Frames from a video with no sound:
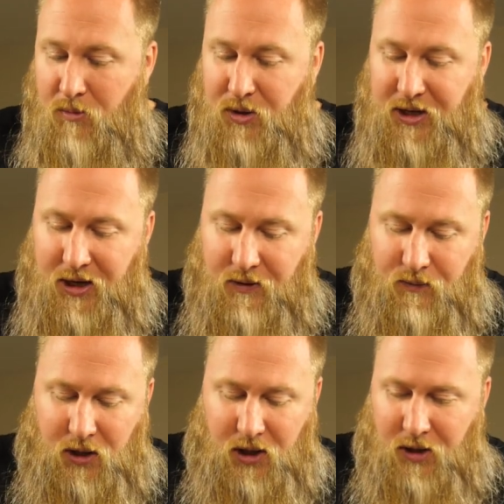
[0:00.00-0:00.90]
but
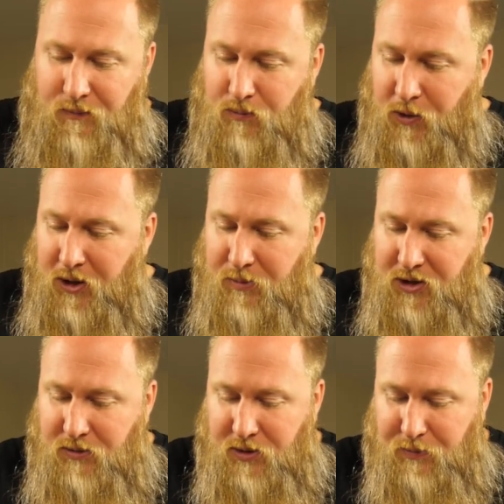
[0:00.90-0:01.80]
yeah, we're going to be
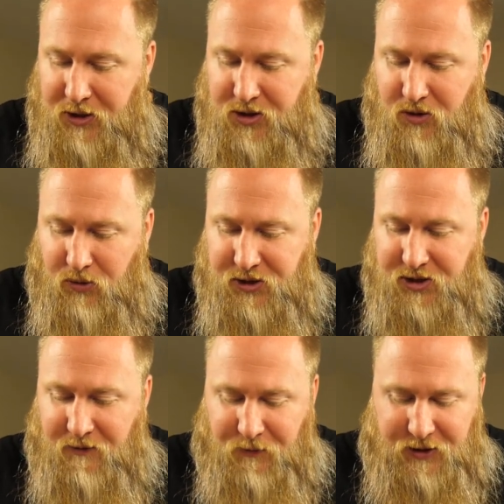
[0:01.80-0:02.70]
doing a bunch of cool
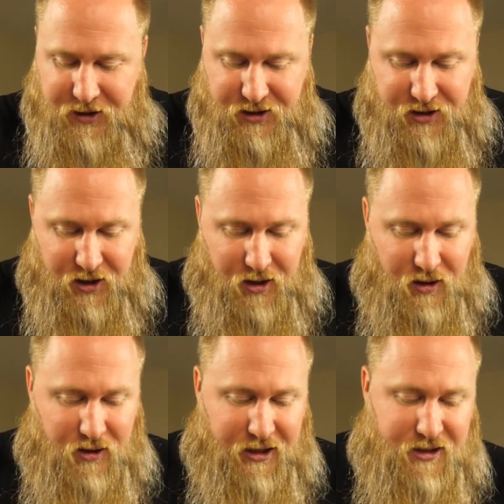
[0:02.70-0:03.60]
stuff with this.
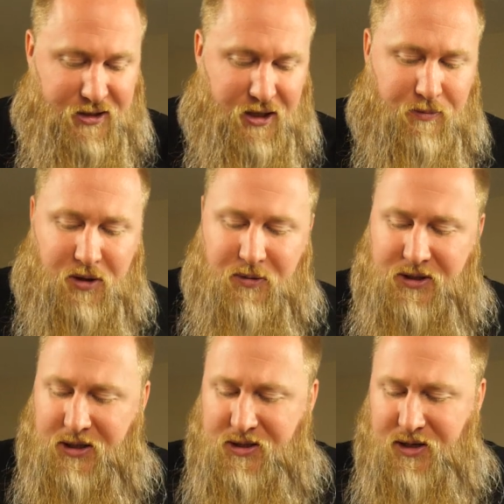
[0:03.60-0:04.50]
Like I said, I'm going to be
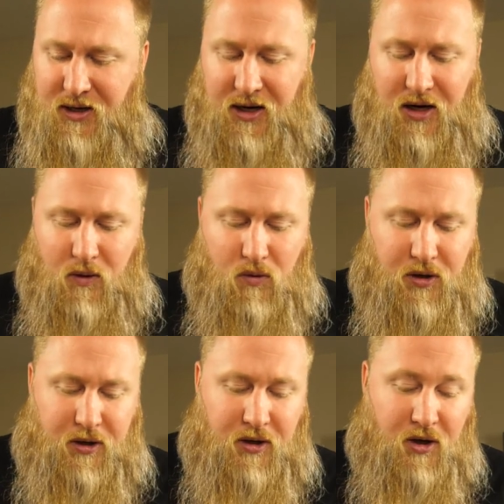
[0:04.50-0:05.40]
testing on air,
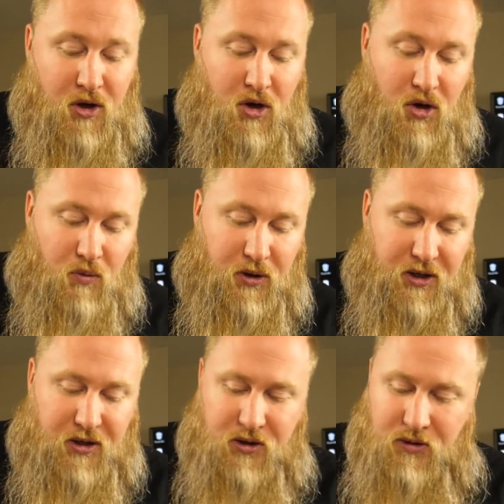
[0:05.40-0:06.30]
water. We're
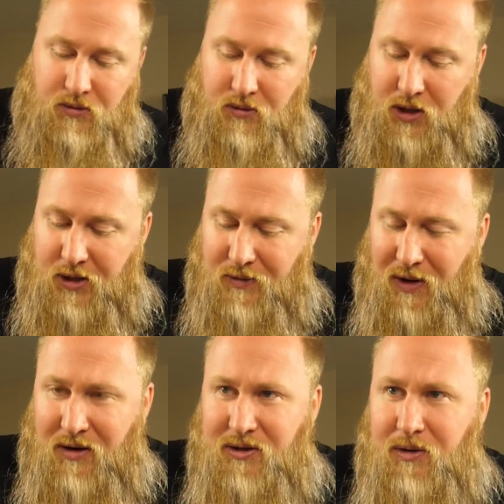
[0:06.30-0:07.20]
going to do, I
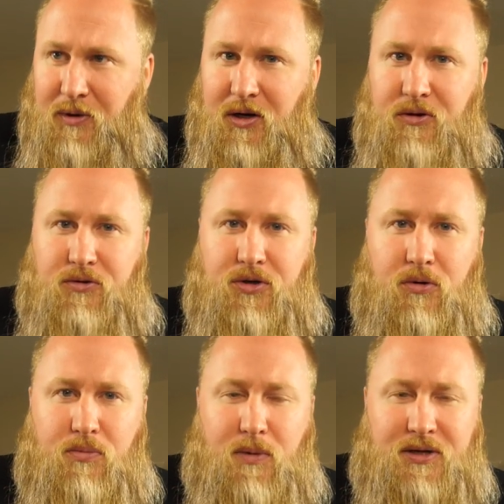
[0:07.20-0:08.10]
don't think we're going to do
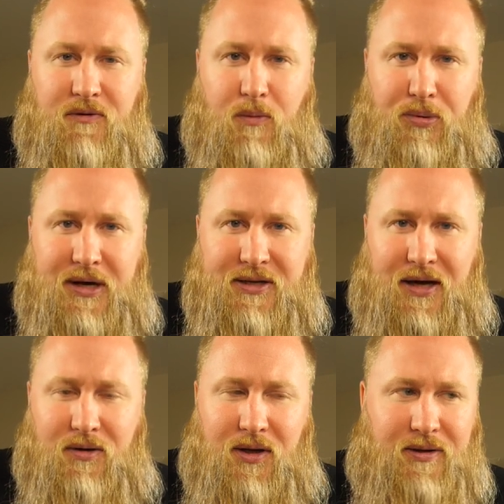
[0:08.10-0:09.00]
too much of a
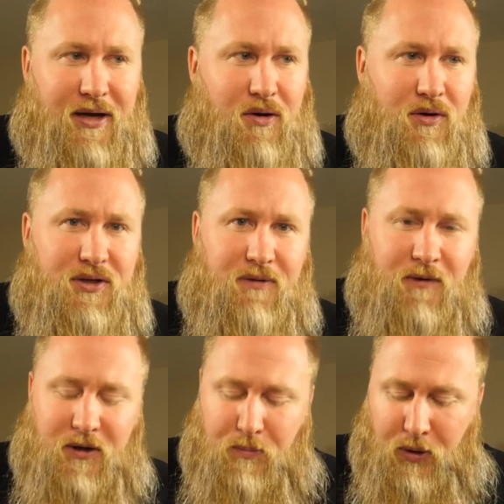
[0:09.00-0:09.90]
breakdown on like all the
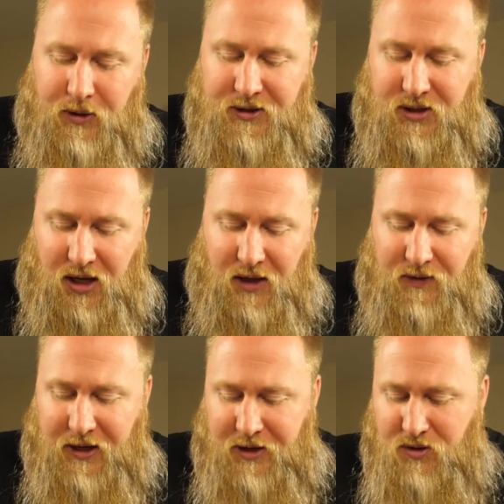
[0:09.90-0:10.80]
different components on
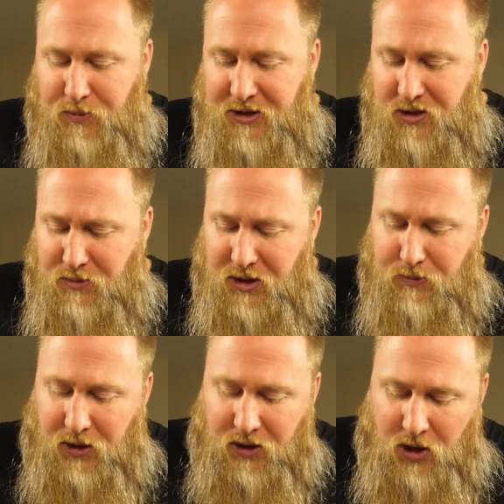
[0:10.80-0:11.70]
the actual PCB,
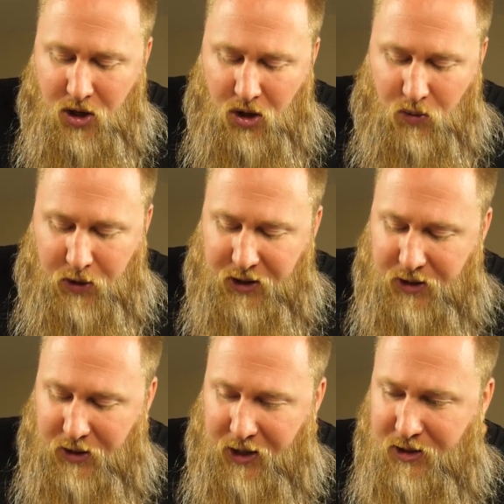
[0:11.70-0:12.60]
but we're going
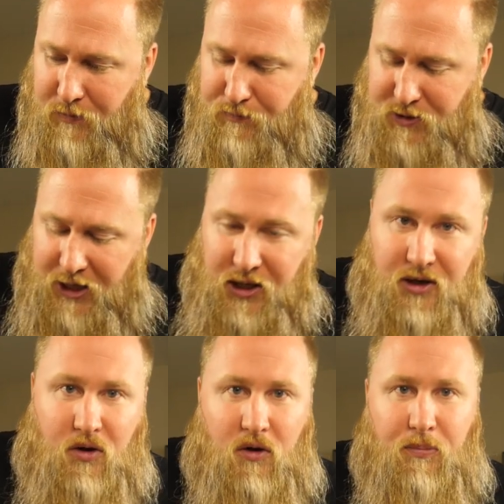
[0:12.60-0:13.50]
to end up taking
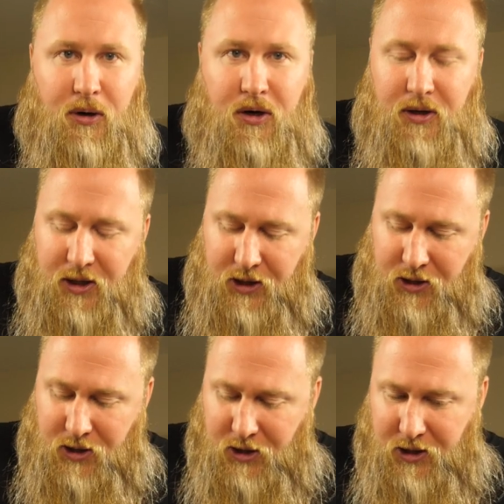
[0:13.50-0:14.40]
it all apart
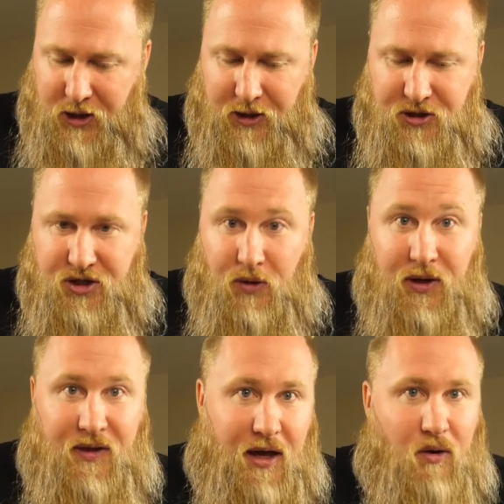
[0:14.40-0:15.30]
and kind of
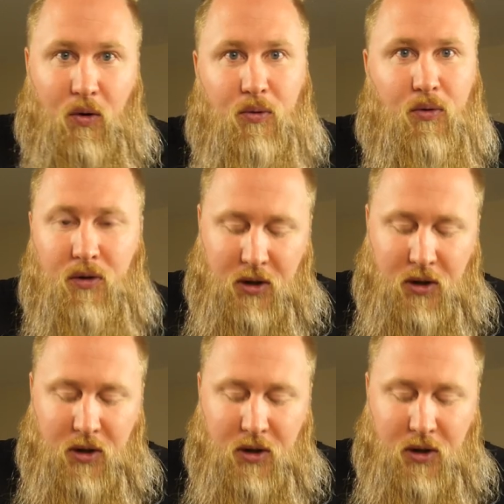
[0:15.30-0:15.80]
showing that whole